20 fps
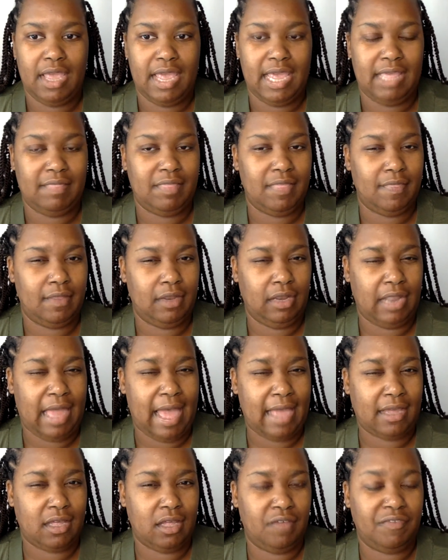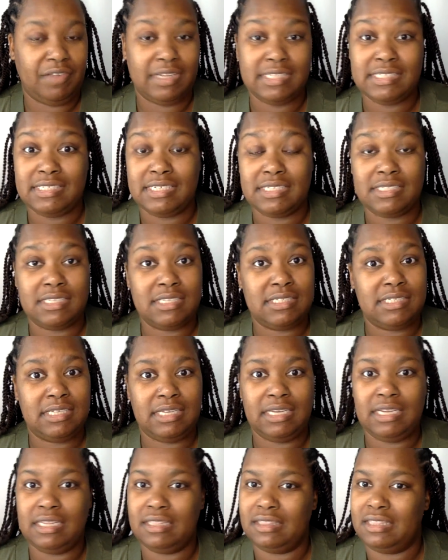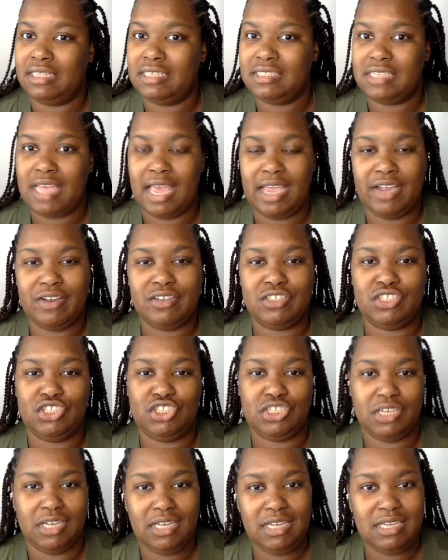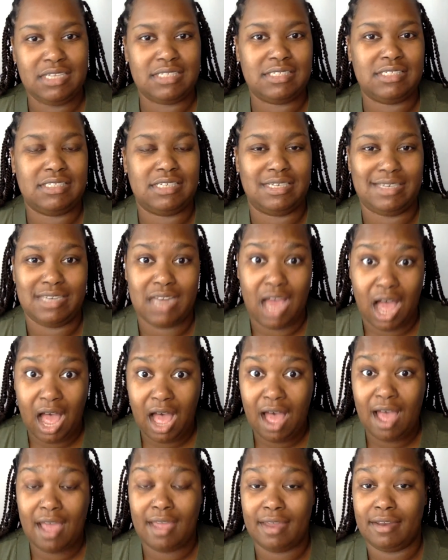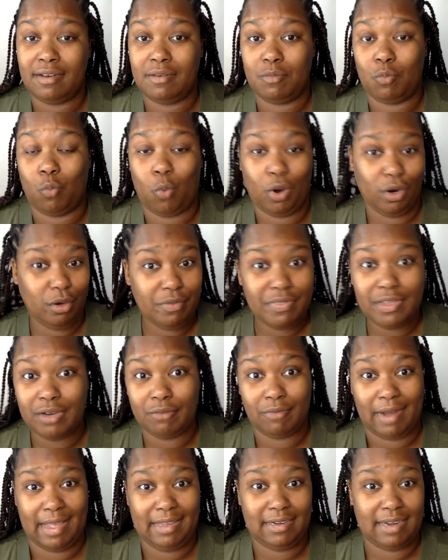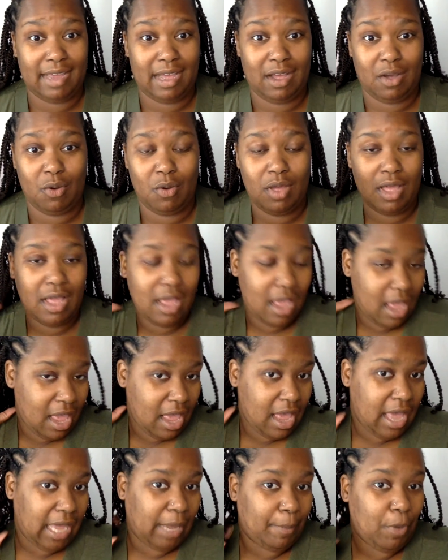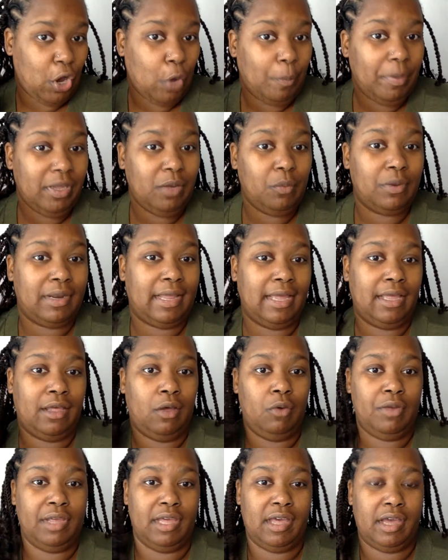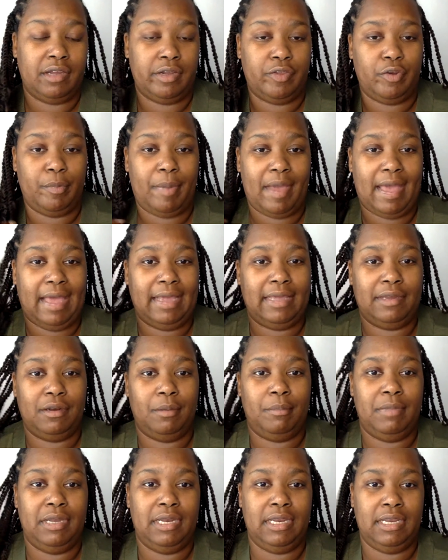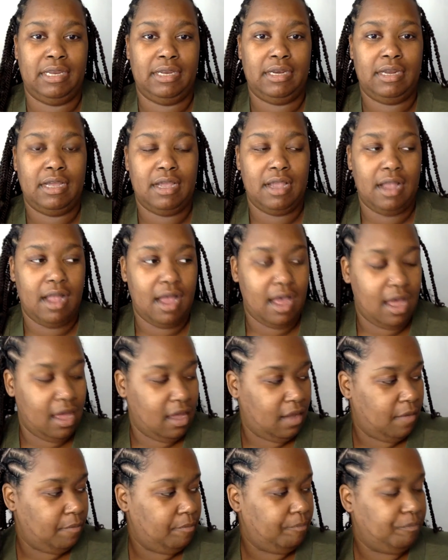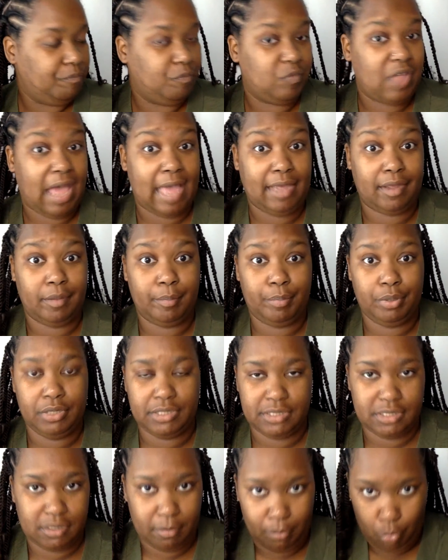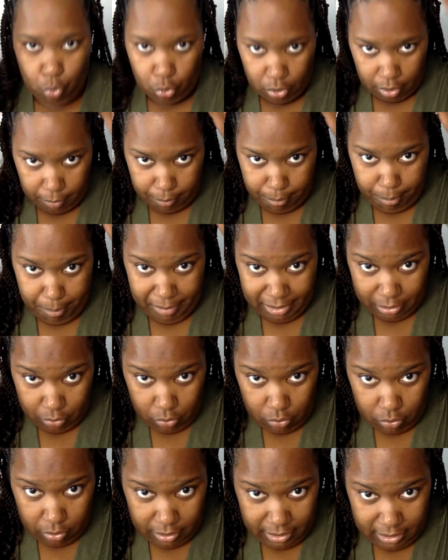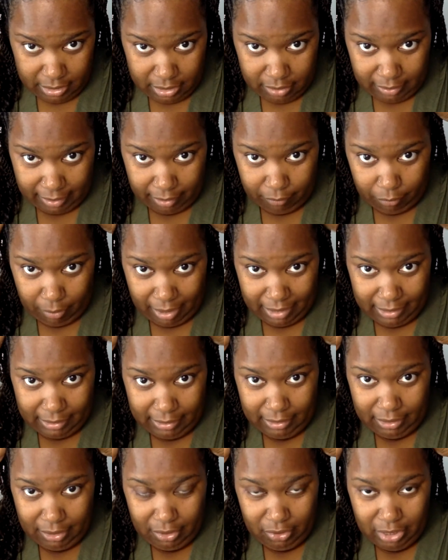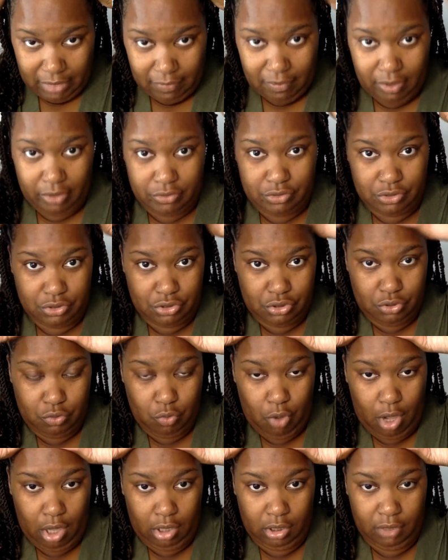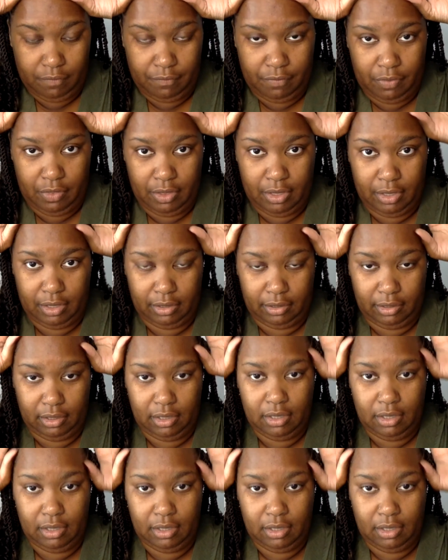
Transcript: and then the lack of consistency, this hair is just not worth it right now. I'm hoping when I go get another pack in a minute, um, I can put some more middle in, like right here, and then I'll just do all of the